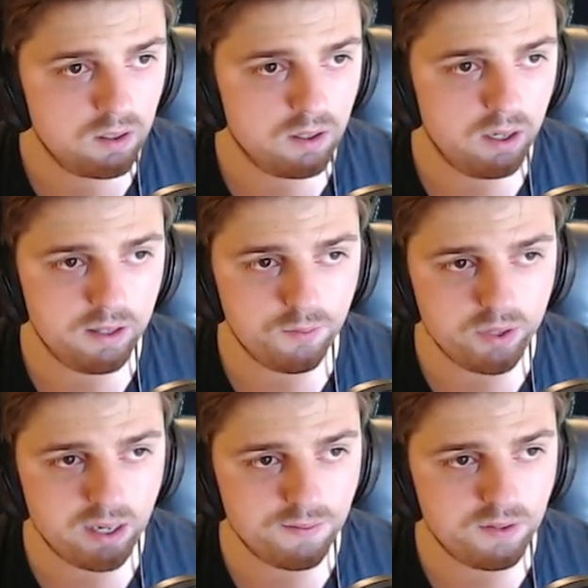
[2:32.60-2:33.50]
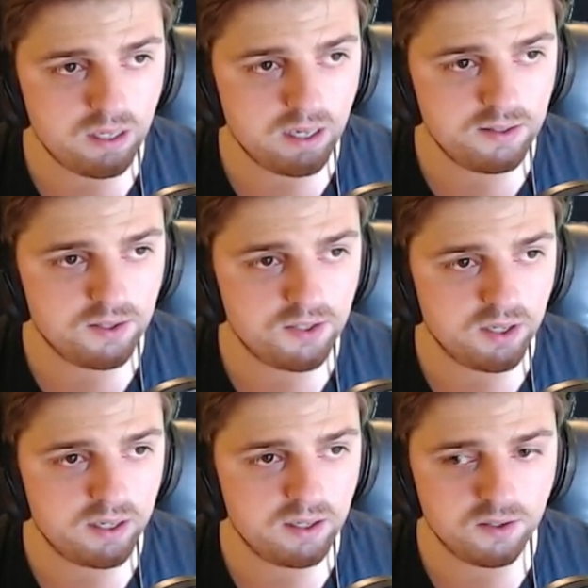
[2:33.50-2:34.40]
And then we have the
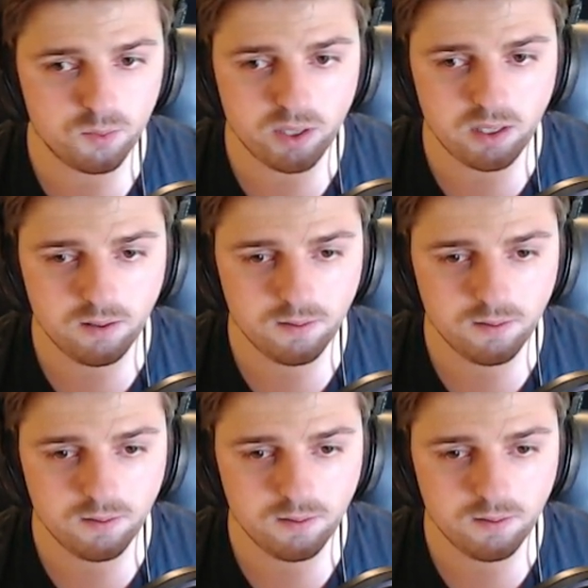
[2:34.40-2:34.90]
underside as well.